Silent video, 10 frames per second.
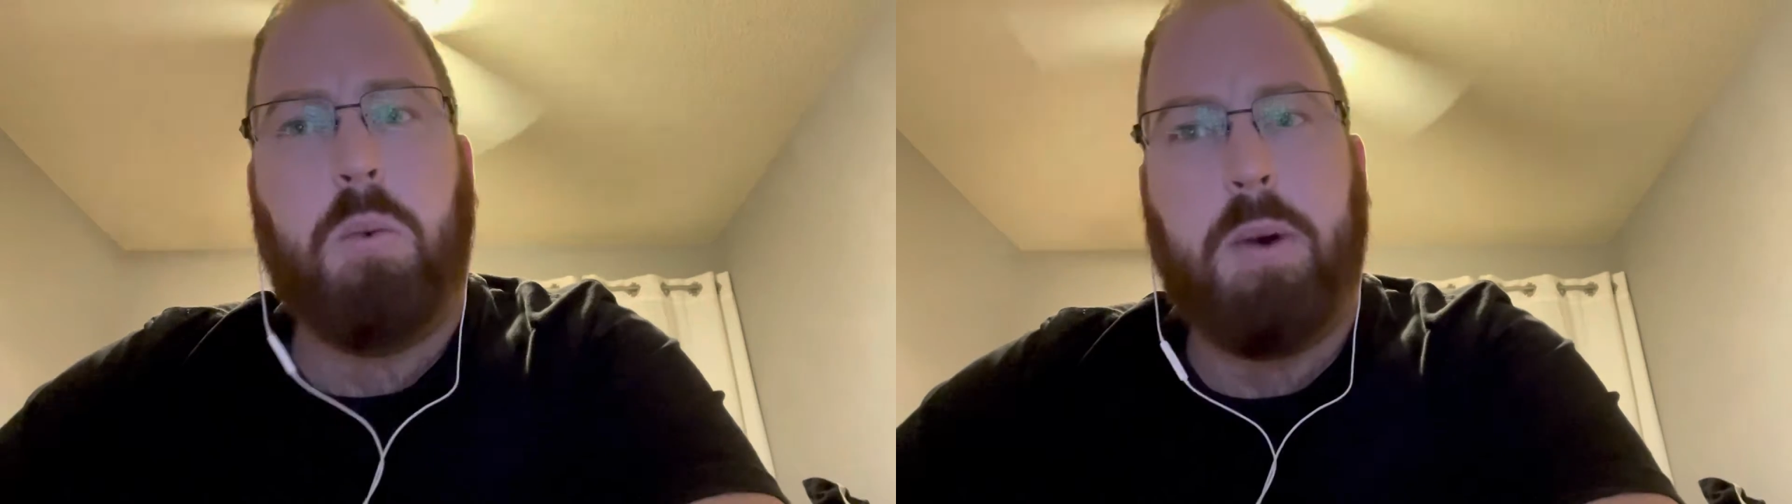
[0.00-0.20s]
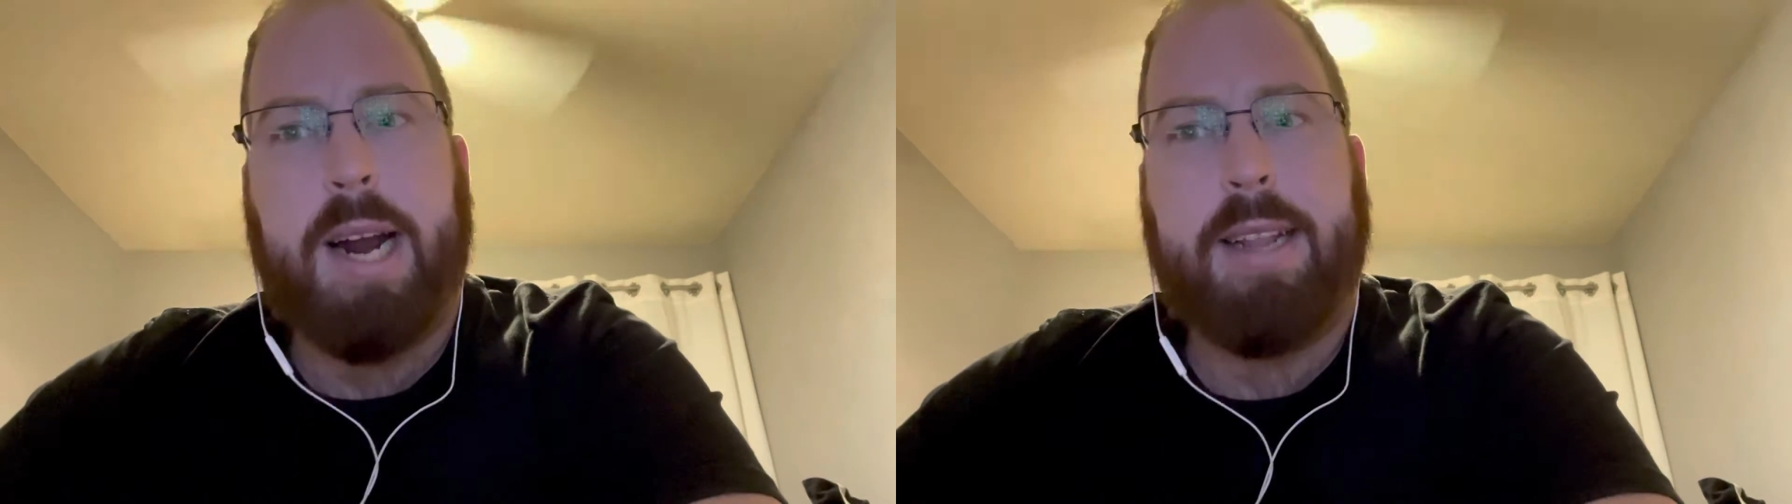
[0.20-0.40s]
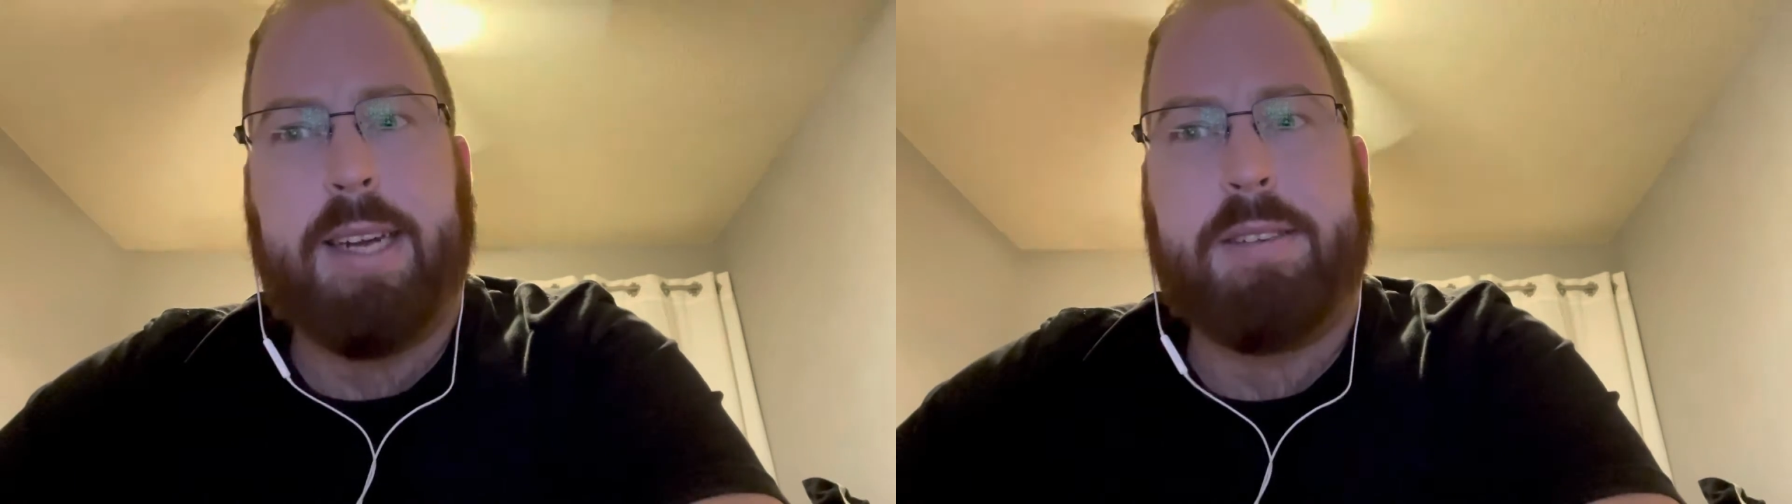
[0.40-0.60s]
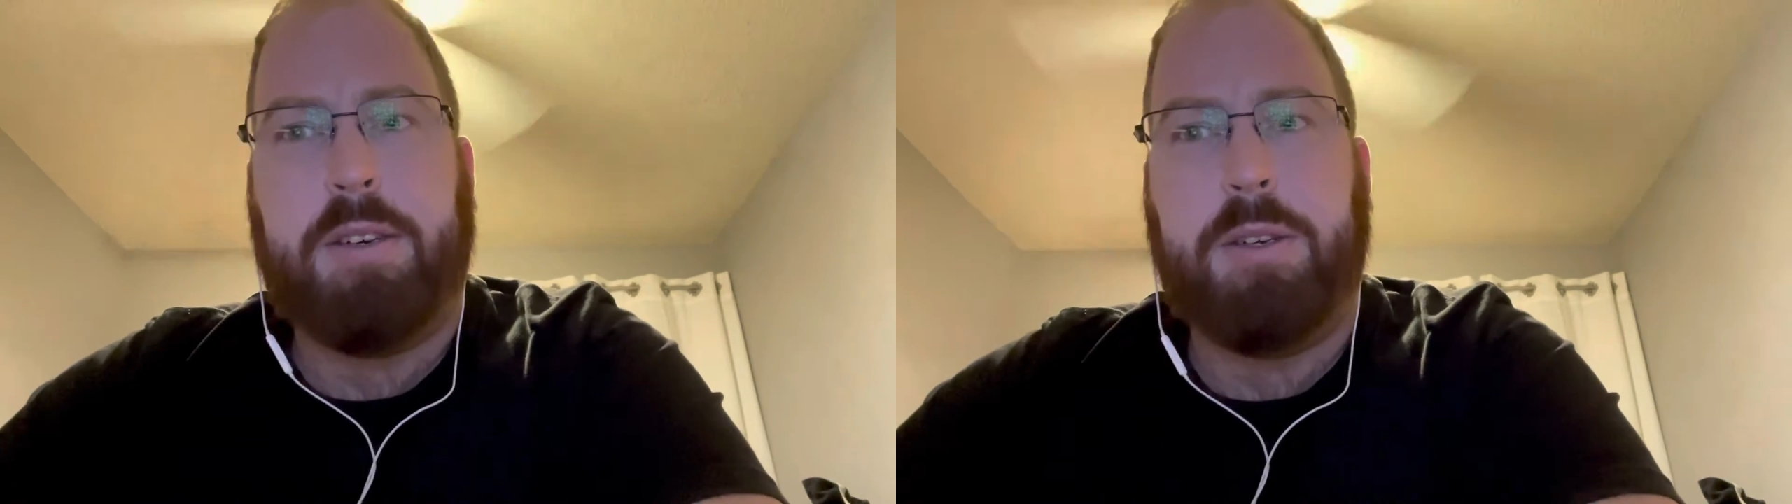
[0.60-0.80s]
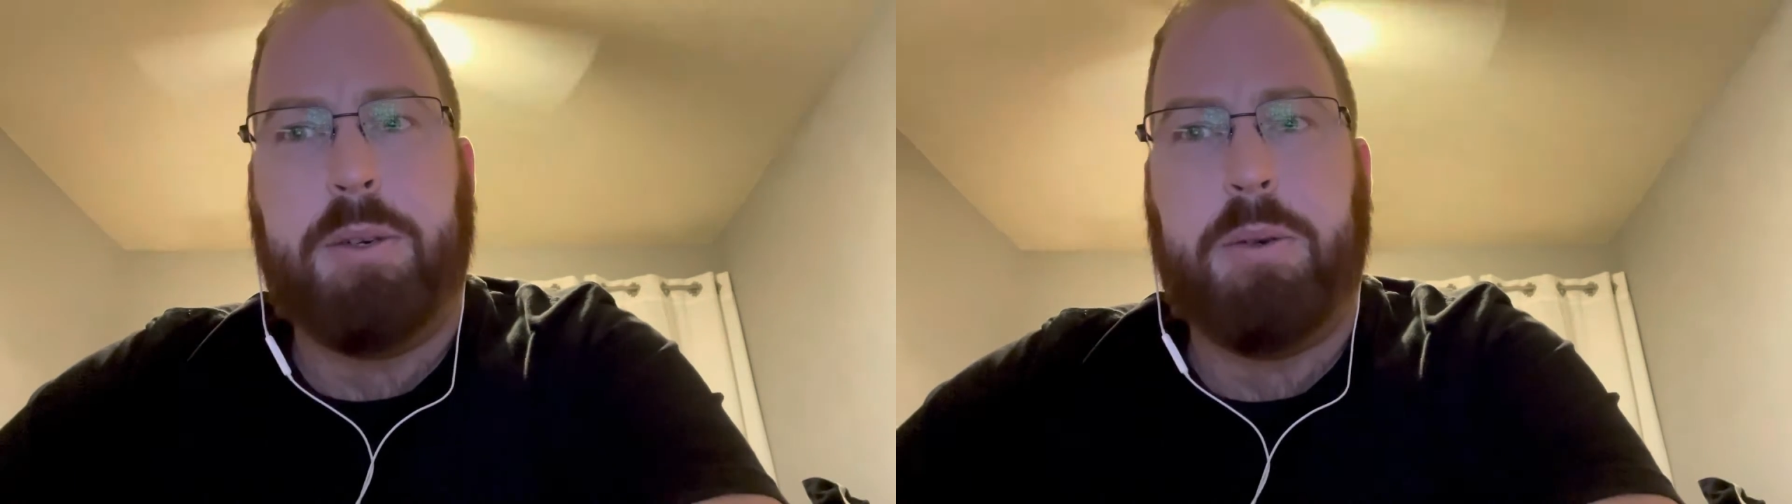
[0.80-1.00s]
What I like to
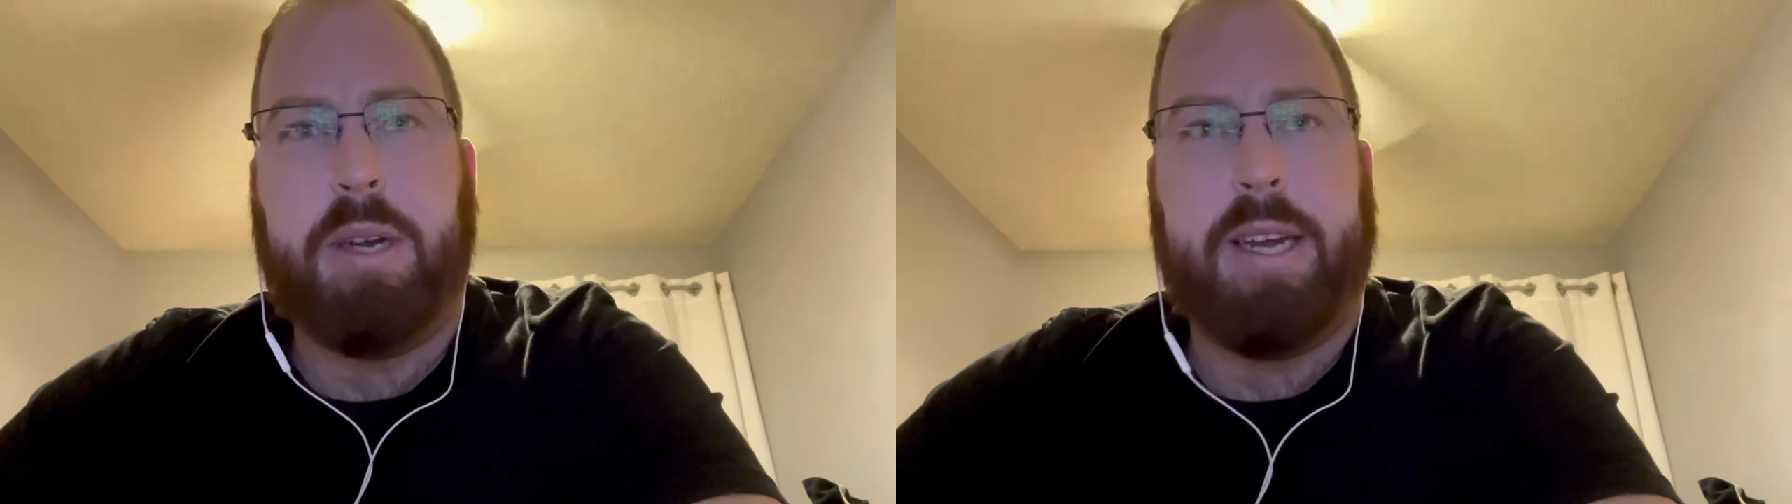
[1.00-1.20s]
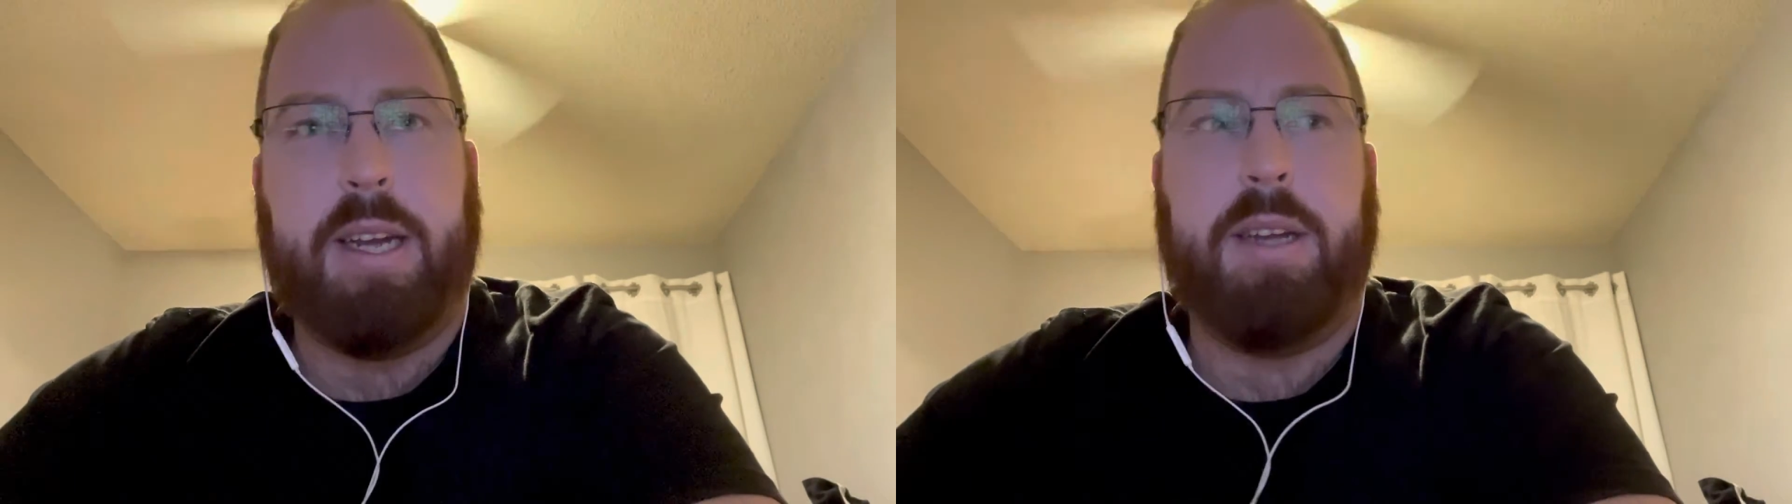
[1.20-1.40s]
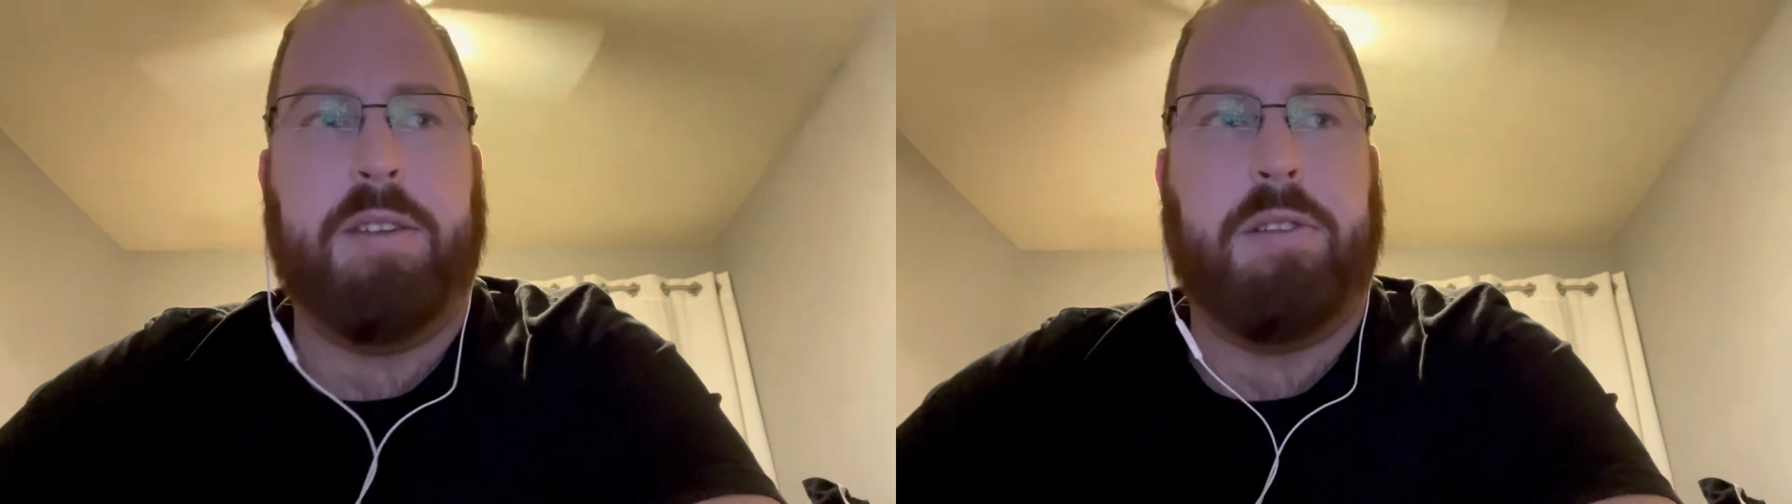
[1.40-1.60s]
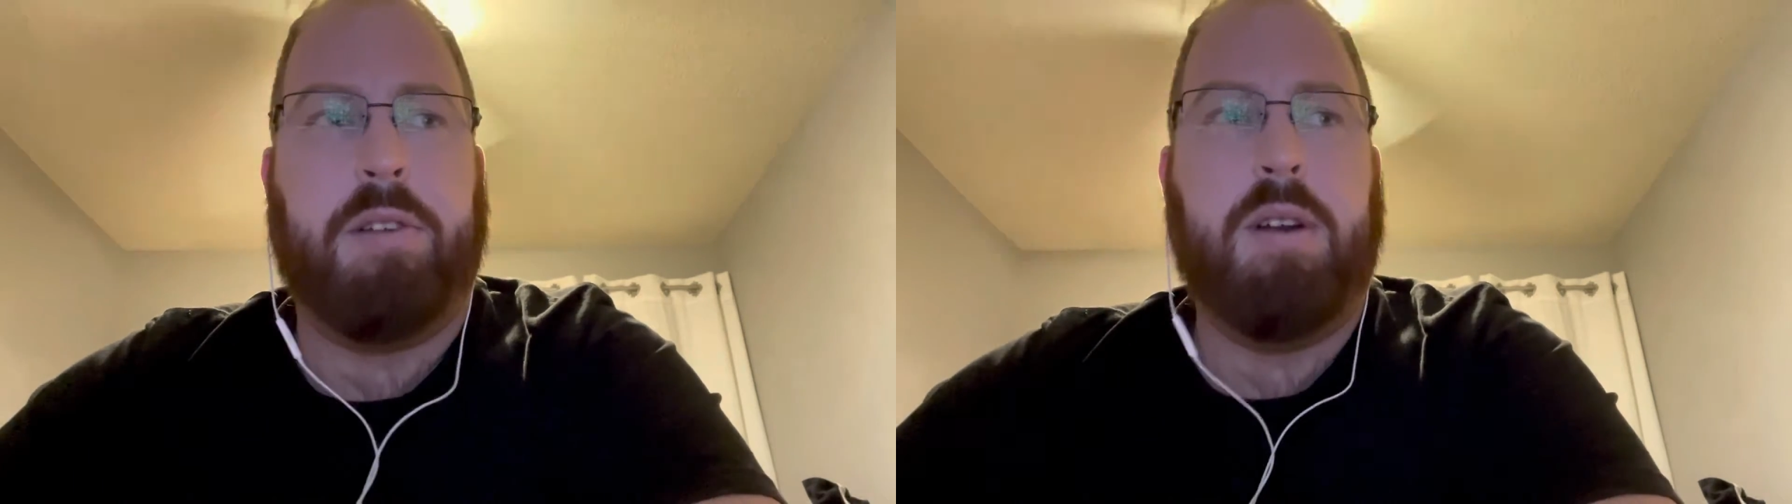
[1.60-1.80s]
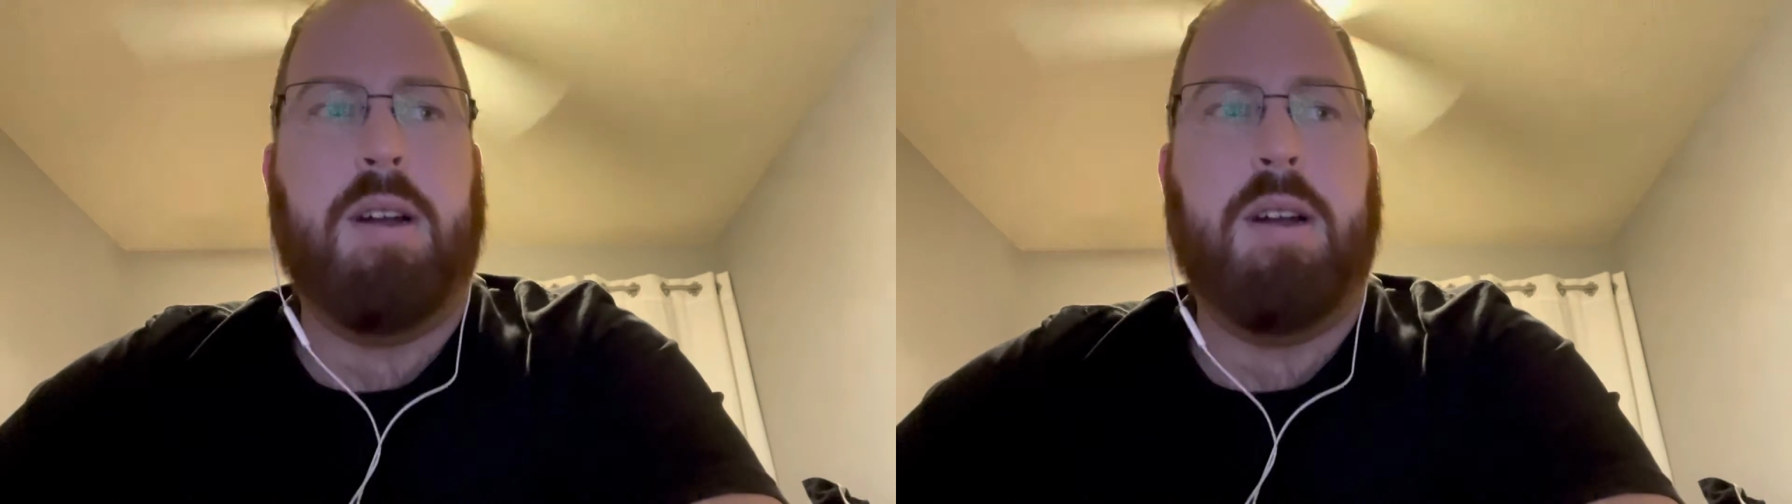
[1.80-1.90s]
do is